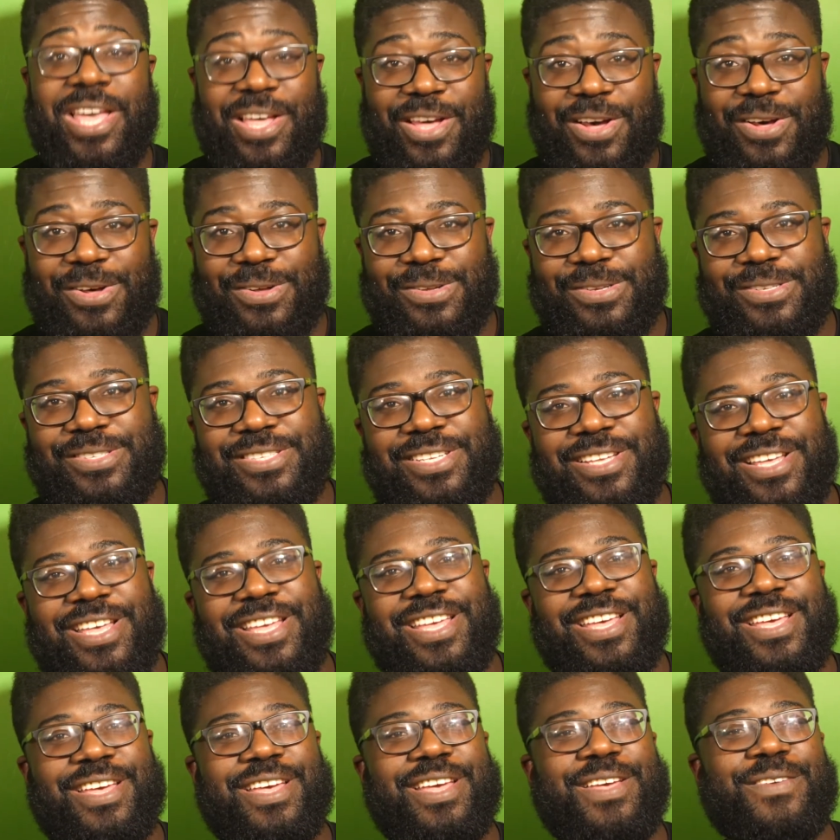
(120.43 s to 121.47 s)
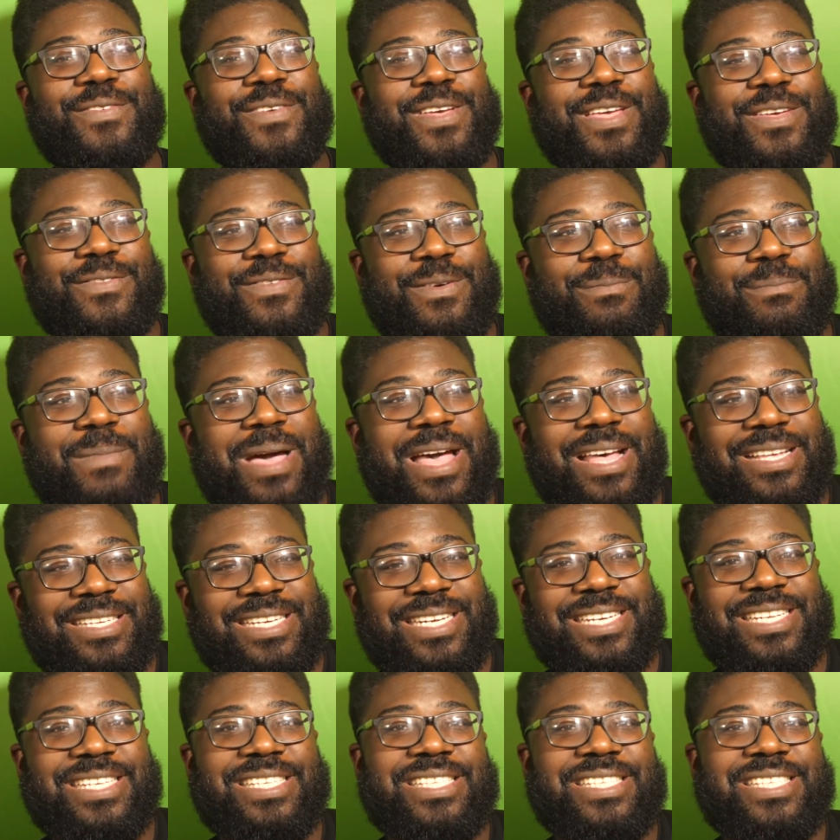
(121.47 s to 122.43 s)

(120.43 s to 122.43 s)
goals, if it even matters at this